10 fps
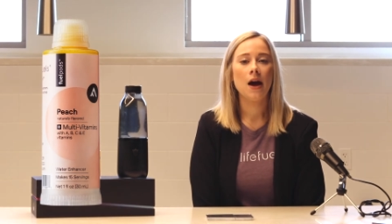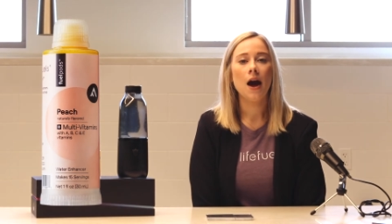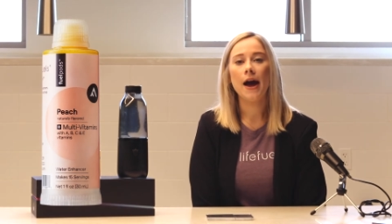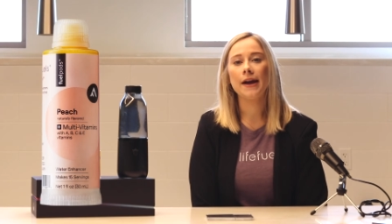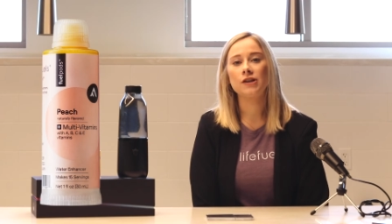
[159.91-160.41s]

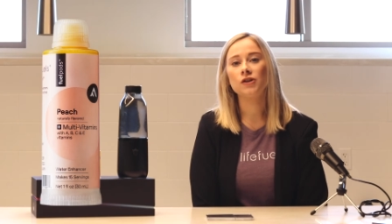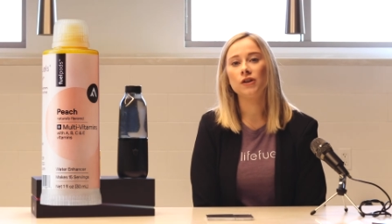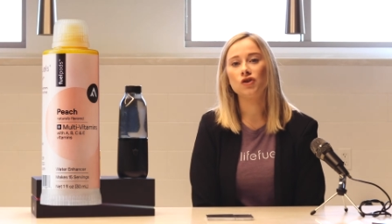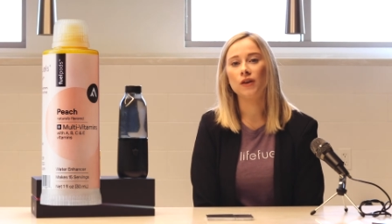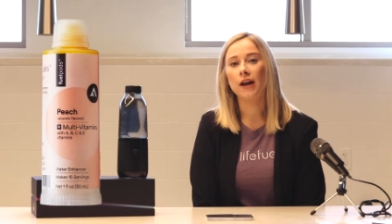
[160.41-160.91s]
I
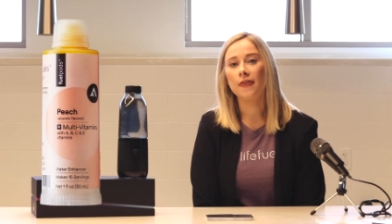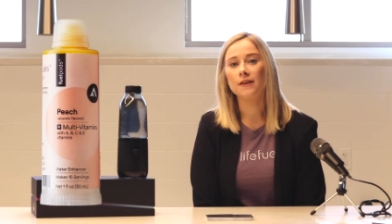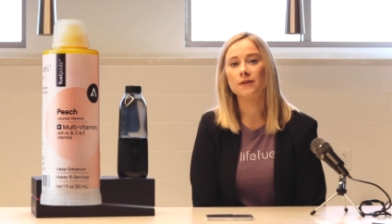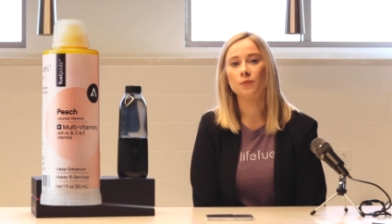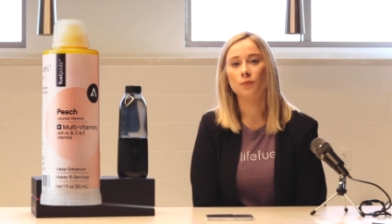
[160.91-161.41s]
actually drink
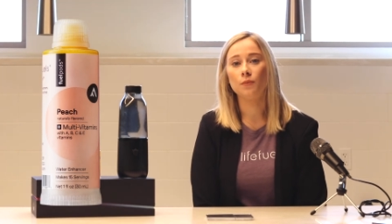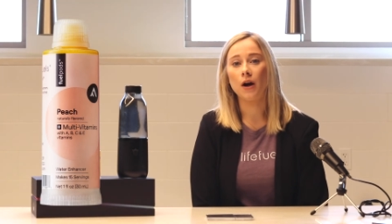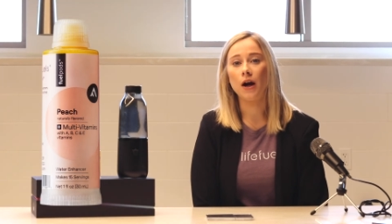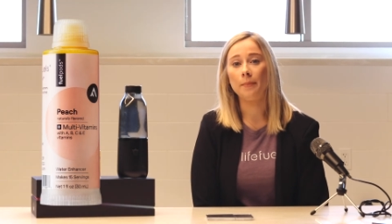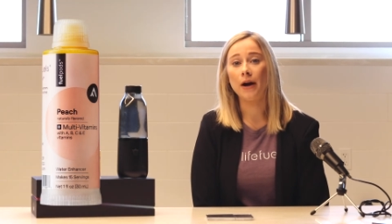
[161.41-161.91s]
this uh,